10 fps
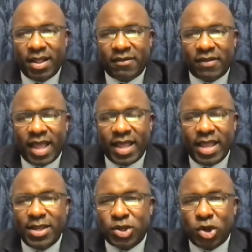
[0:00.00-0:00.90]
It's like
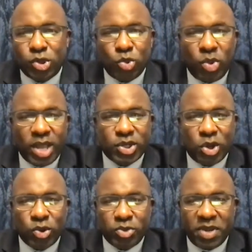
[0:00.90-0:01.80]
East Coast, West
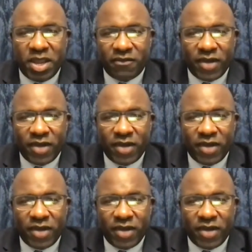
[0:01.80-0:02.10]
Coast beef.